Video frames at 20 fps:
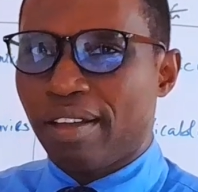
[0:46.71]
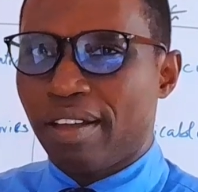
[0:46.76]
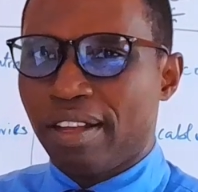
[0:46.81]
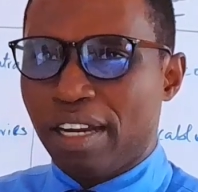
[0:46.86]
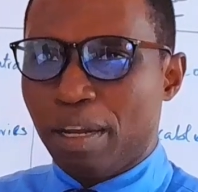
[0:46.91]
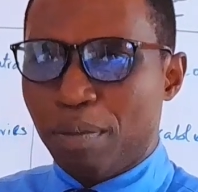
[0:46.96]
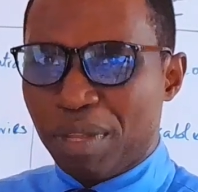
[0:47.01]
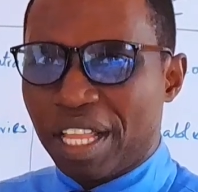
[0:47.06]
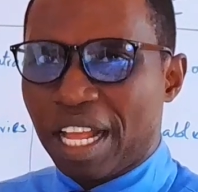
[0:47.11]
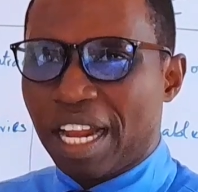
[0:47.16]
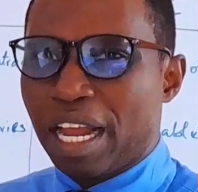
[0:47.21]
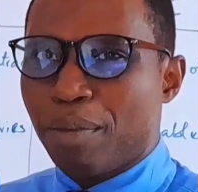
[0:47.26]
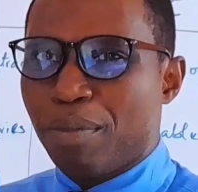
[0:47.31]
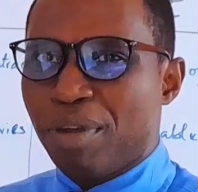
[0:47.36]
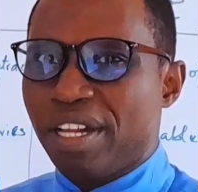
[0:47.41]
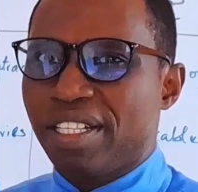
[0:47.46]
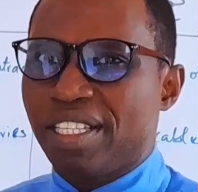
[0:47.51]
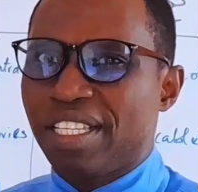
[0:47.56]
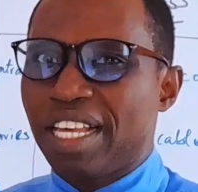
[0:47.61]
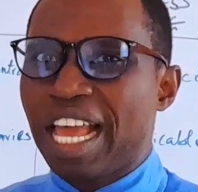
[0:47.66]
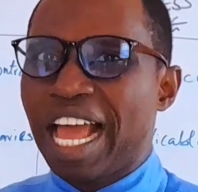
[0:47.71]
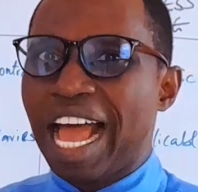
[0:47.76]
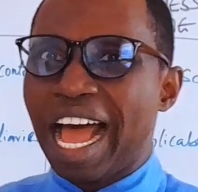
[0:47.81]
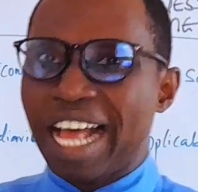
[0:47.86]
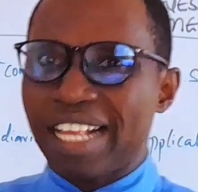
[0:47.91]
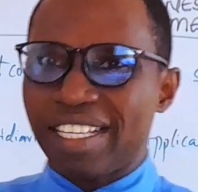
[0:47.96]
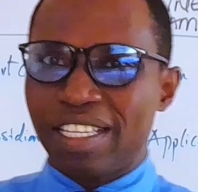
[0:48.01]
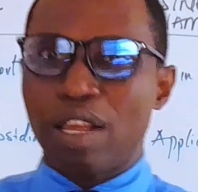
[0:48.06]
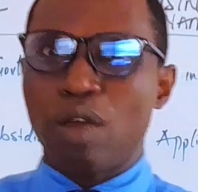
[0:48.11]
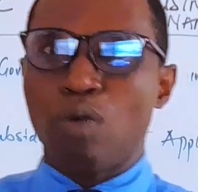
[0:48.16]
Limited liability
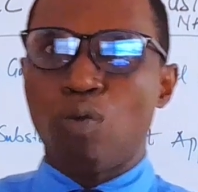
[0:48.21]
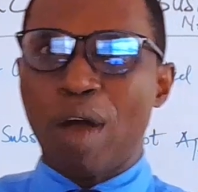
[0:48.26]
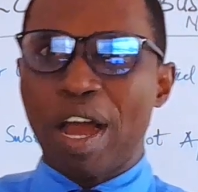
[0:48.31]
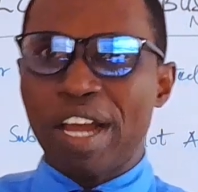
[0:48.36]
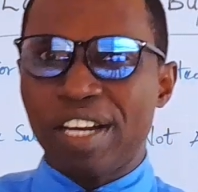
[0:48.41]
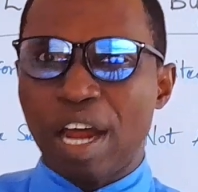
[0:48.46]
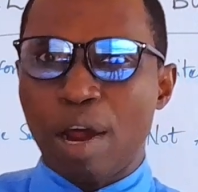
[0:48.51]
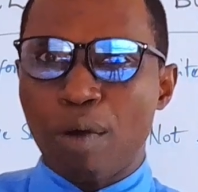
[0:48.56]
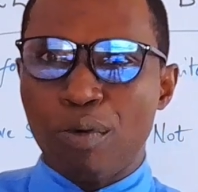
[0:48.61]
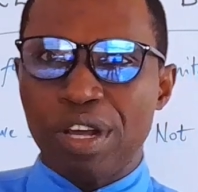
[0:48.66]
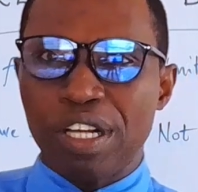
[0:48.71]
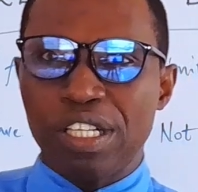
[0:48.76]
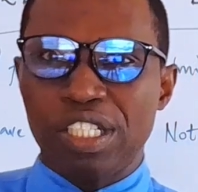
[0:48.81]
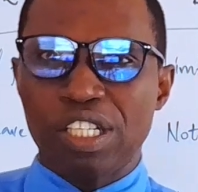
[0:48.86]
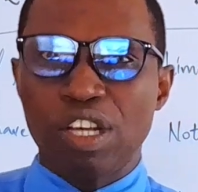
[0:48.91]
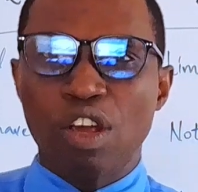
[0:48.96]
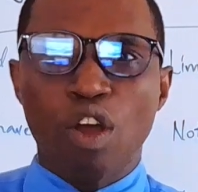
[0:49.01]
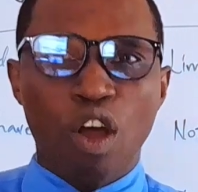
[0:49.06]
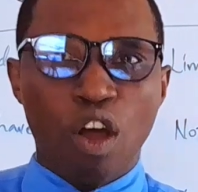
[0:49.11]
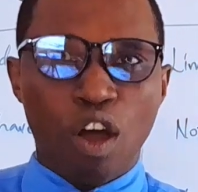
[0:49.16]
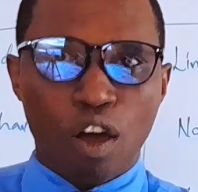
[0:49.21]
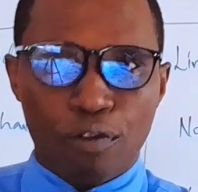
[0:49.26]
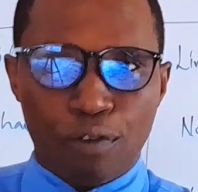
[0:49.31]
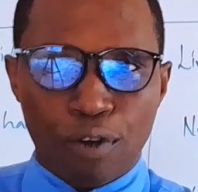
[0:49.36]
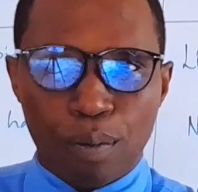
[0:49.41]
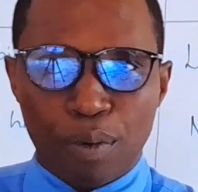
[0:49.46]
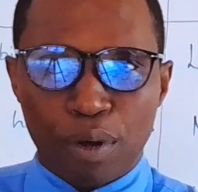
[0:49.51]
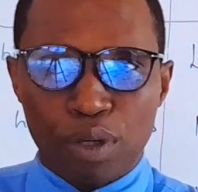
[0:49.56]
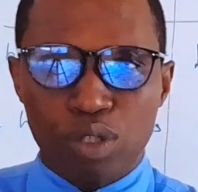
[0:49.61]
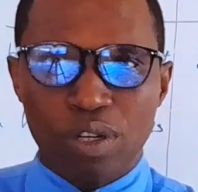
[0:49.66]
has a wider range of
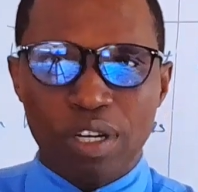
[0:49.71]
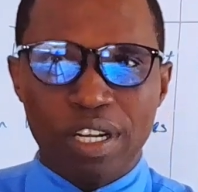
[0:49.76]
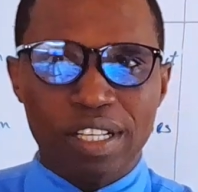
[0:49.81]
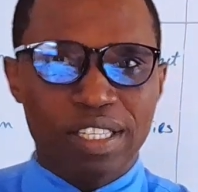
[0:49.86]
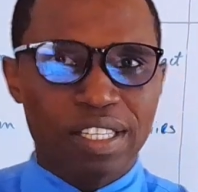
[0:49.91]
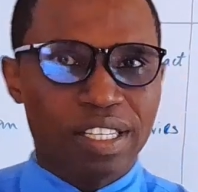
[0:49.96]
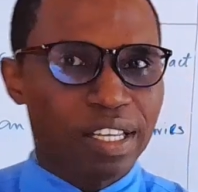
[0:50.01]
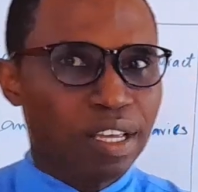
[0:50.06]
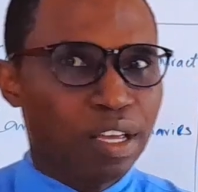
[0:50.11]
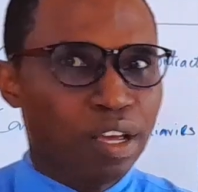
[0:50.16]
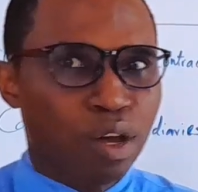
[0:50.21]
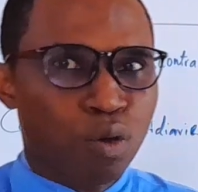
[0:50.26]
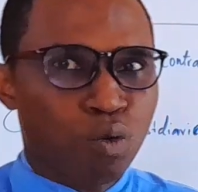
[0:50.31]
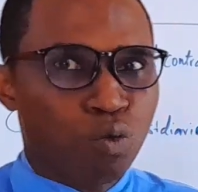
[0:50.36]
opportunity,